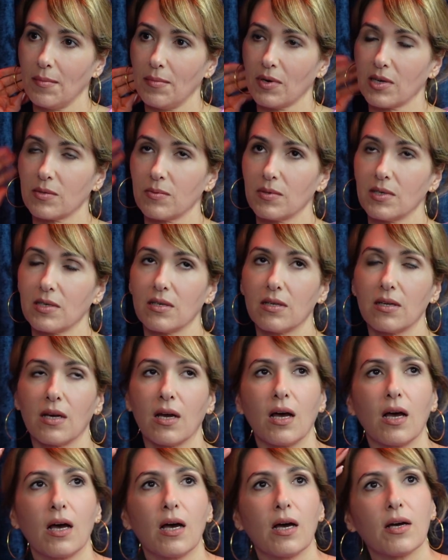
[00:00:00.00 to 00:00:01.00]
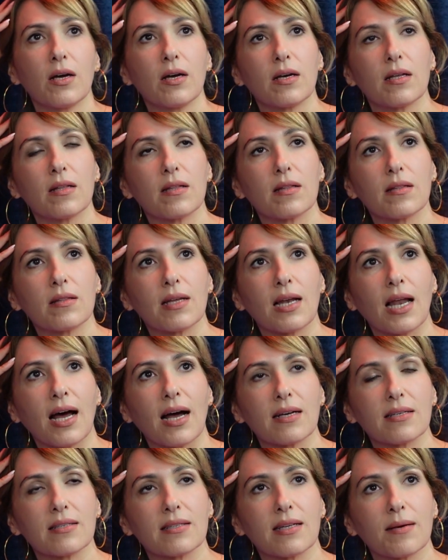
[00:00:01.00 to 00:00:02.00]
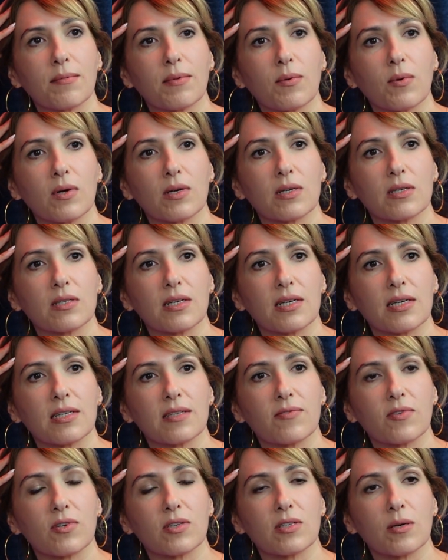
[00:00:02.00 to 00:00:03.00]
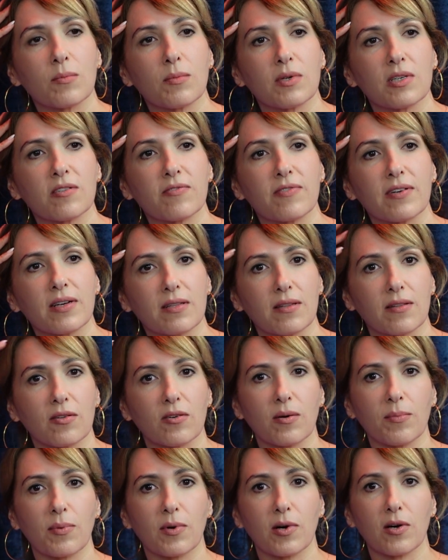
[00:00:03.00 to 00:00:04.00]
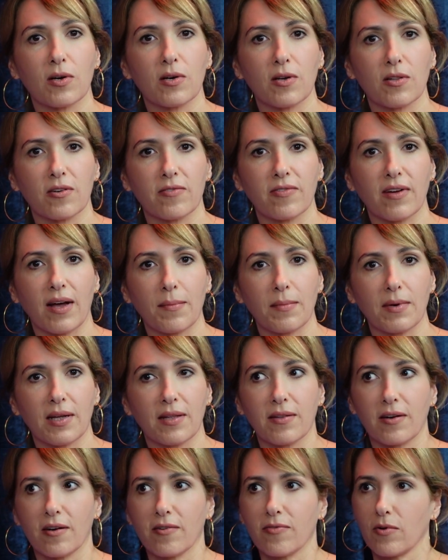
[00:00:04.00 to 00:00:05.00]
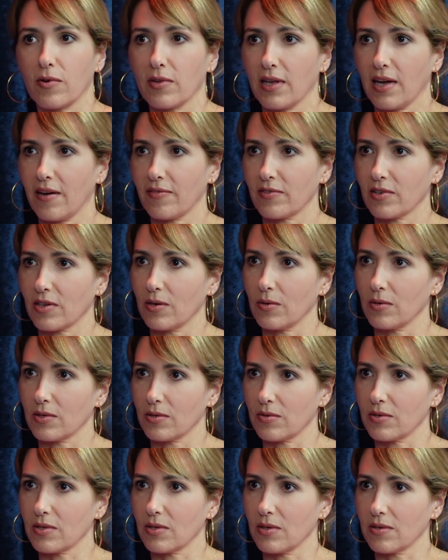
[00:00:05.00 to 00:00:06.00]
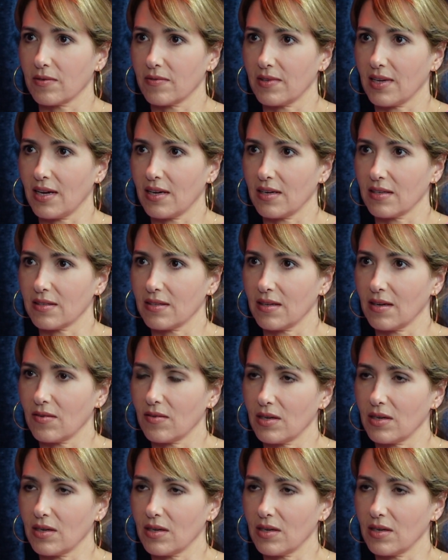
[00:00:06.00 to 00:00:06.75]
Because the last thing we want is for someone to feel that they're a burden on their family and therefore they have to go as a result of that. Isn't that